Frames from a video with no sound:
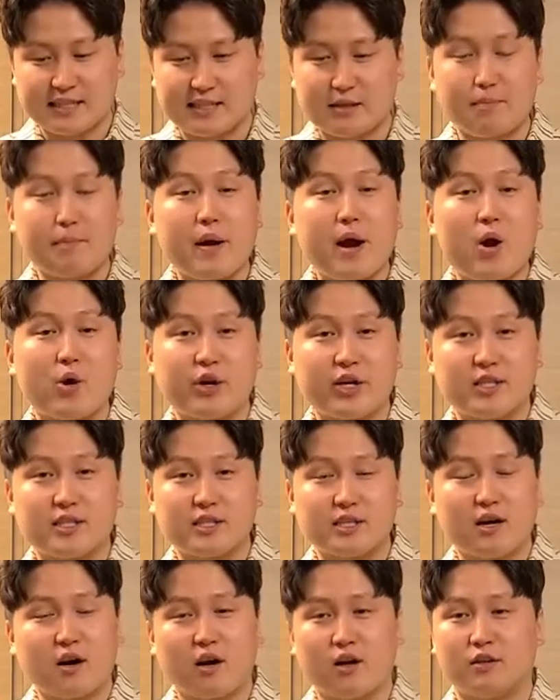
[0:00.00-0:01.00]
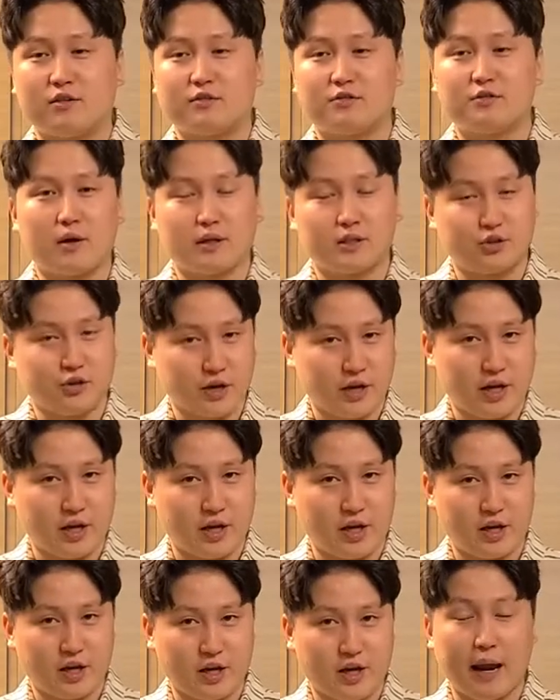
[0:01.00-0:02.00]
the merit of
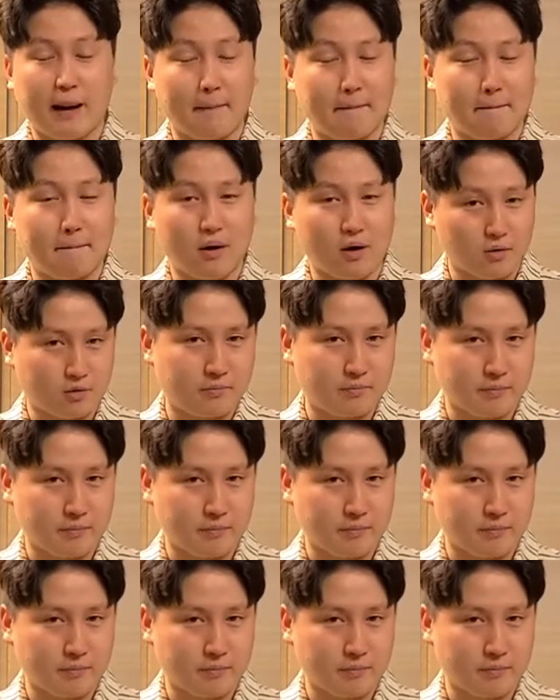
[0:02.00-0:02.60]
drinking a bottle of